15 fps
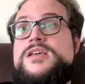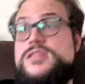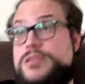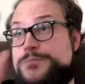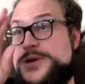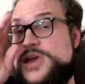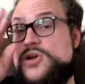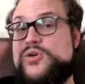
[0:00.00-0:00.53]
the
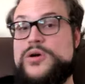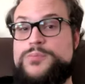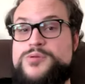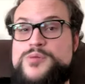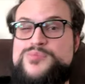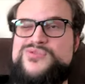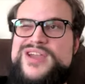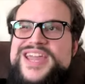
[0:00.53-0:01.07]
big
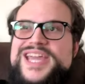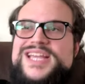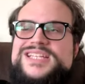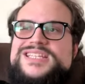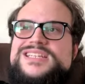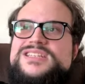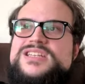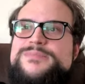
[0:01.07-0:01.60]
corporate
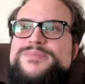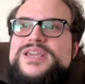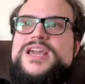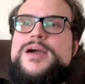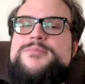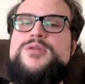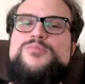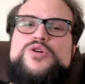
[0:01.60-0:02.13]
brands into
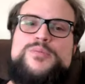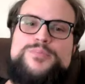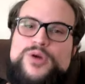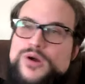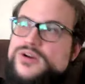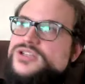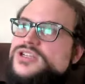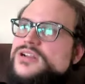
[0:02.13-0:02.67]
becoming more
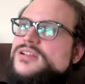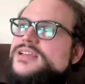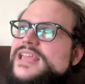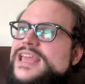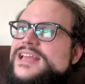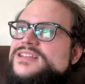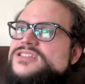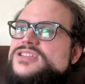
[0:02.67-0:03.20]
personal again.